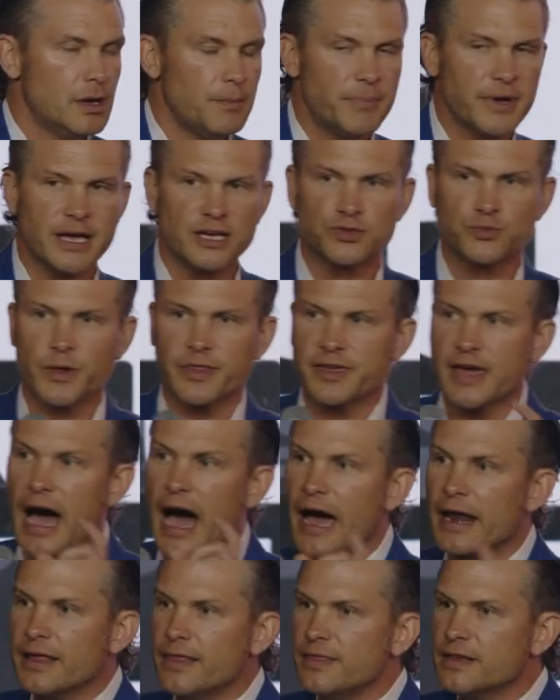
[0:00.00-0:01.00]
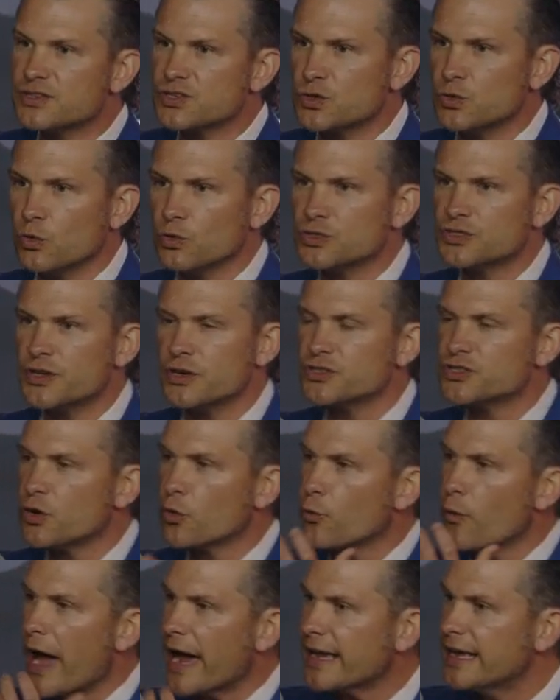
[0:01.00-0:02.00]
Because with God in the schools, there's a
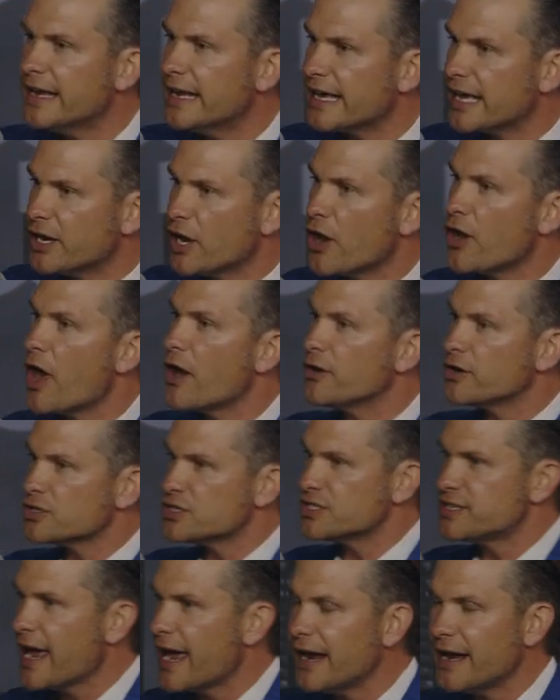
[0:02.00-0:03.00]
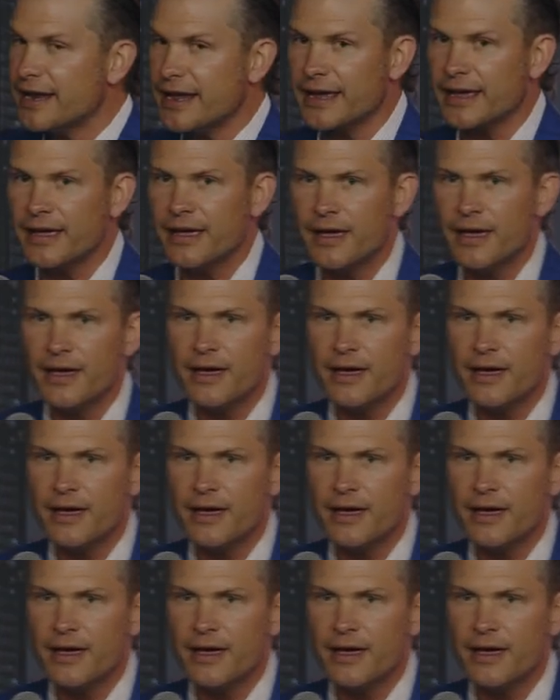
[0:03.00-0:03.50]
reckoning and an understanding